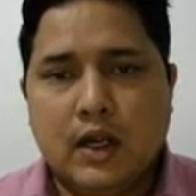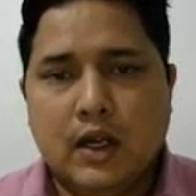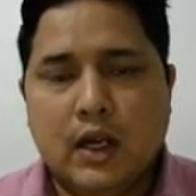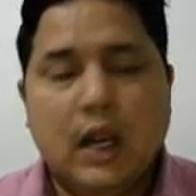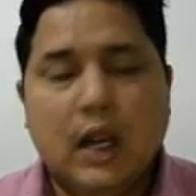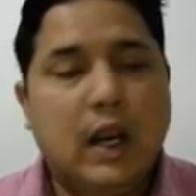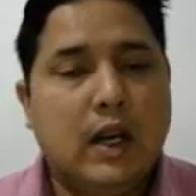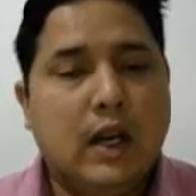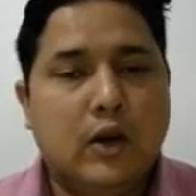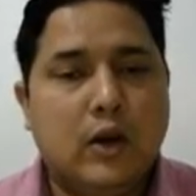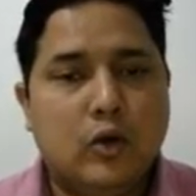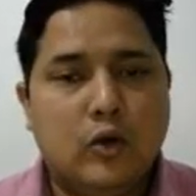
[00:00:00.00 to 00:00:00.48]

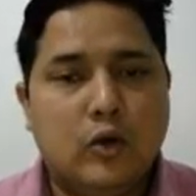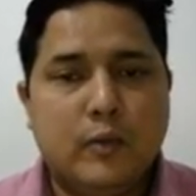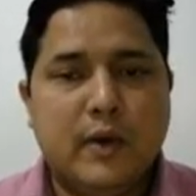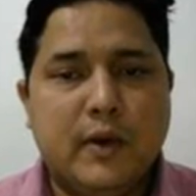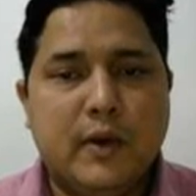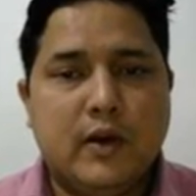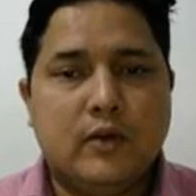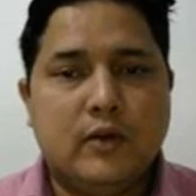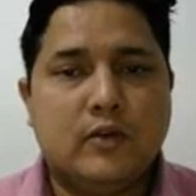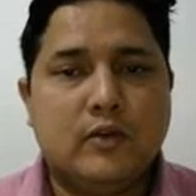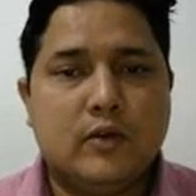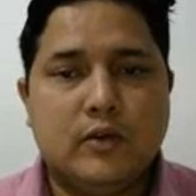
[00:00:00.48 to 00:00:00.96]
And
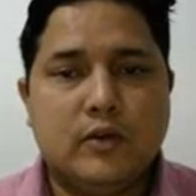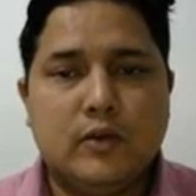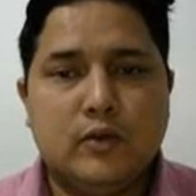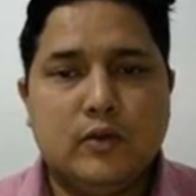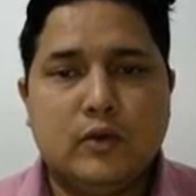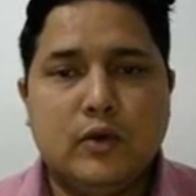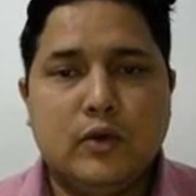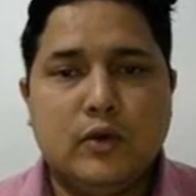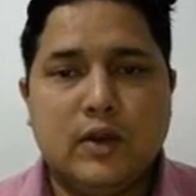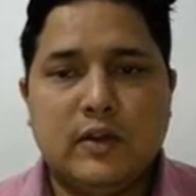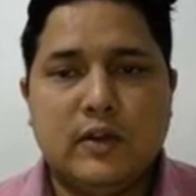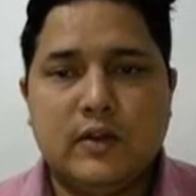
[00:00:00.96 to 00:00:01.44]
human resource is
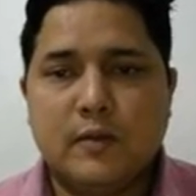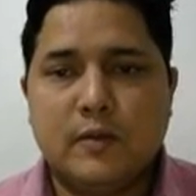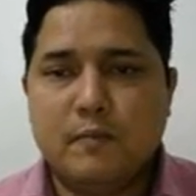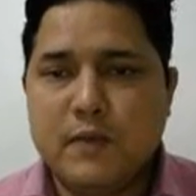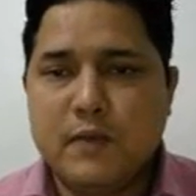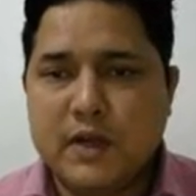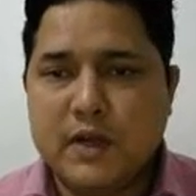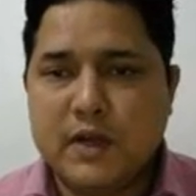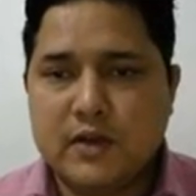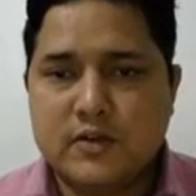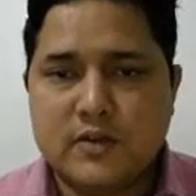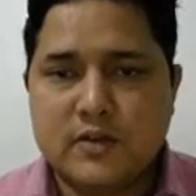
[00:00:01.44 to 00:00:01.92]
known as the
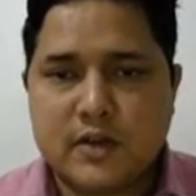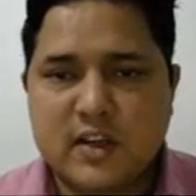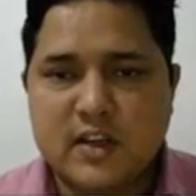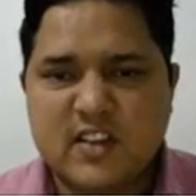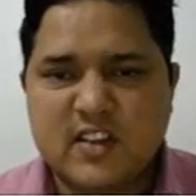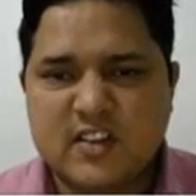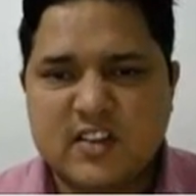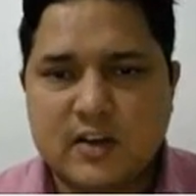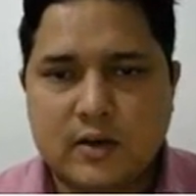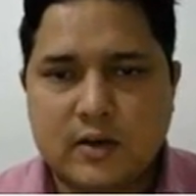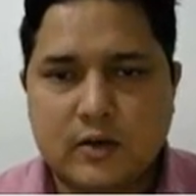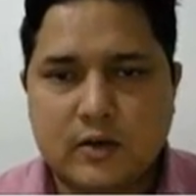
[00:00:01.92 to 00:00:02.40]
biggest
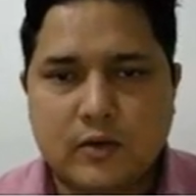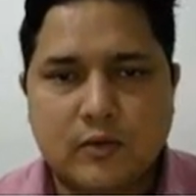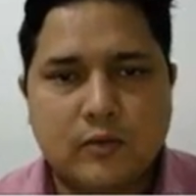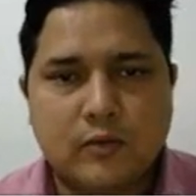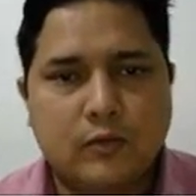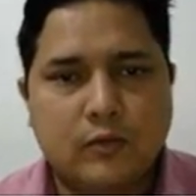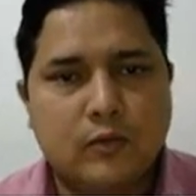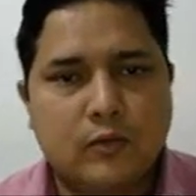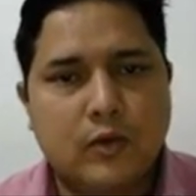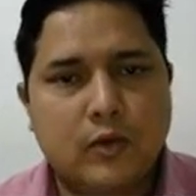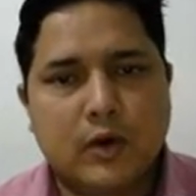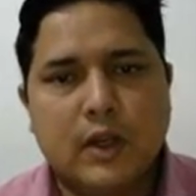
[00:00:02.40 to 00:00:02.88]
asset
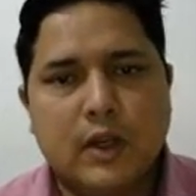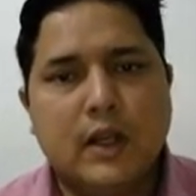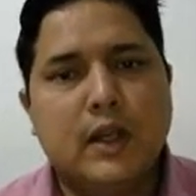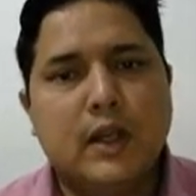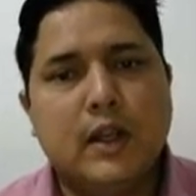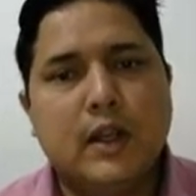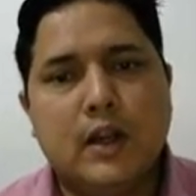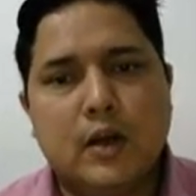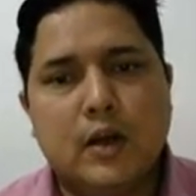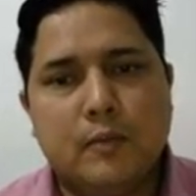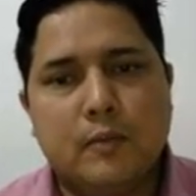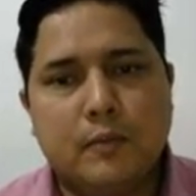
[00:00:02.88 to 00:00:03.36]
for
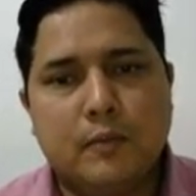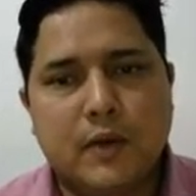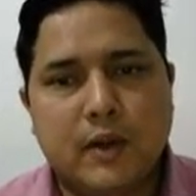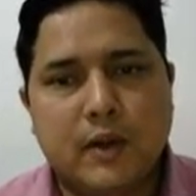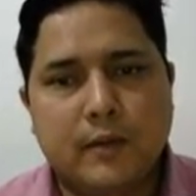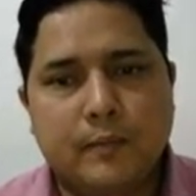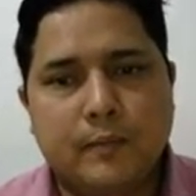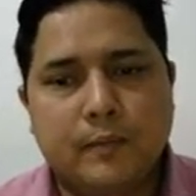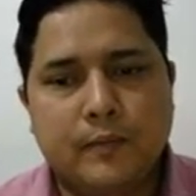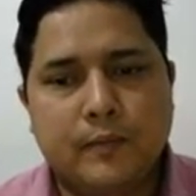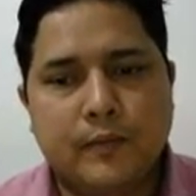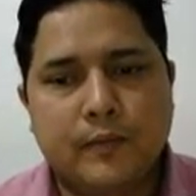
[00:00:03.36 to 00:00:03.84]
any company
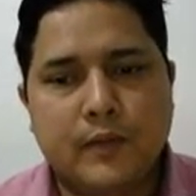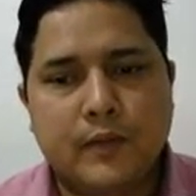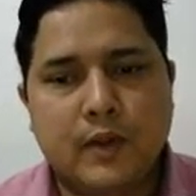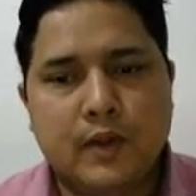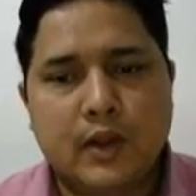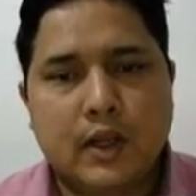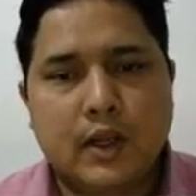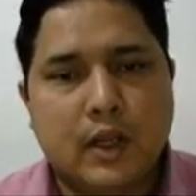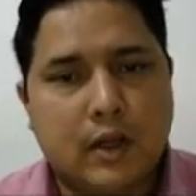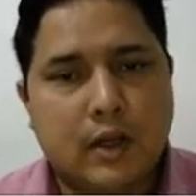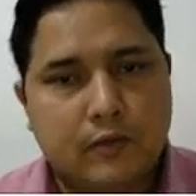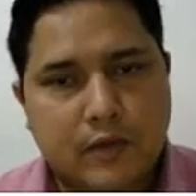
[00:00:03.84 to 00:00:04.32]

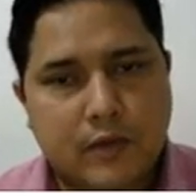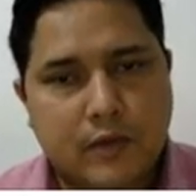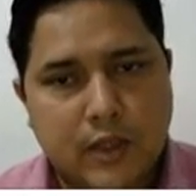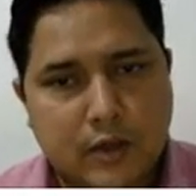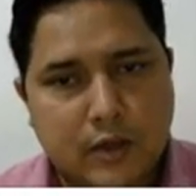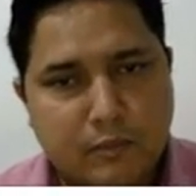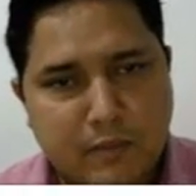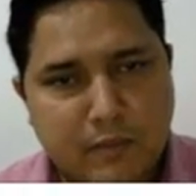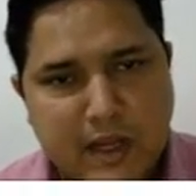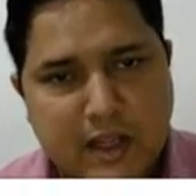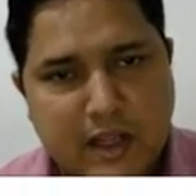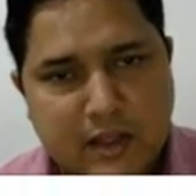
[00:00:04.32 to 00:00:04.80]
if
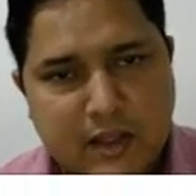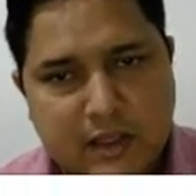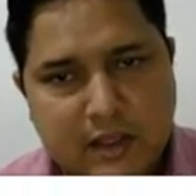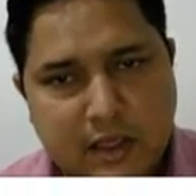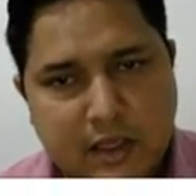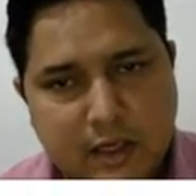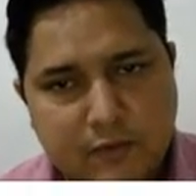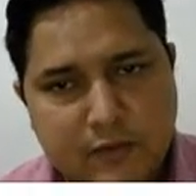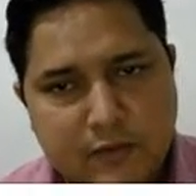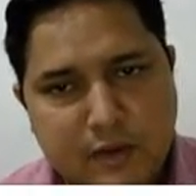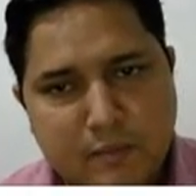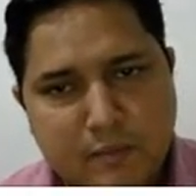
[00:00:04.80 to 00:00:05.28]

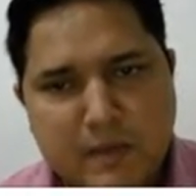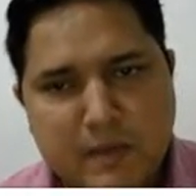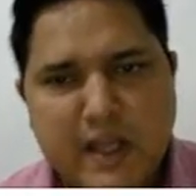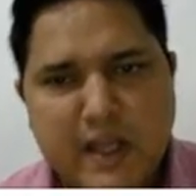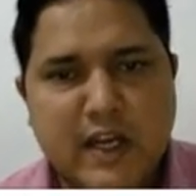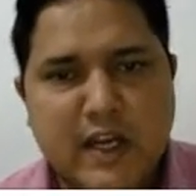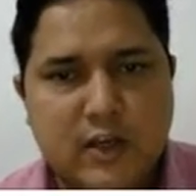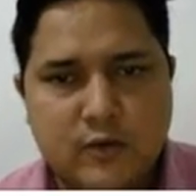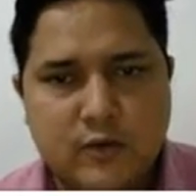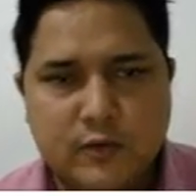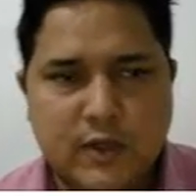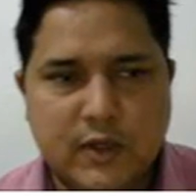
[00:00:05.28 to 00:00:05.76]
they
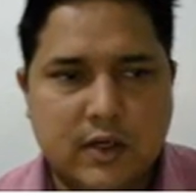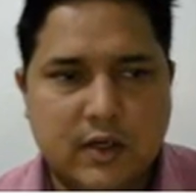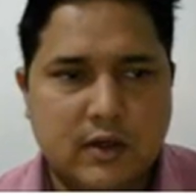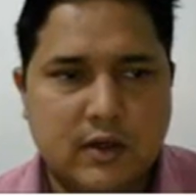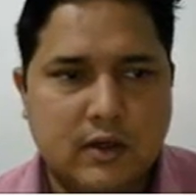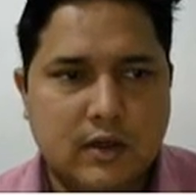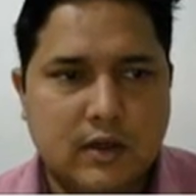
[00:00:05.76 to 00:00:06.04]
manage well.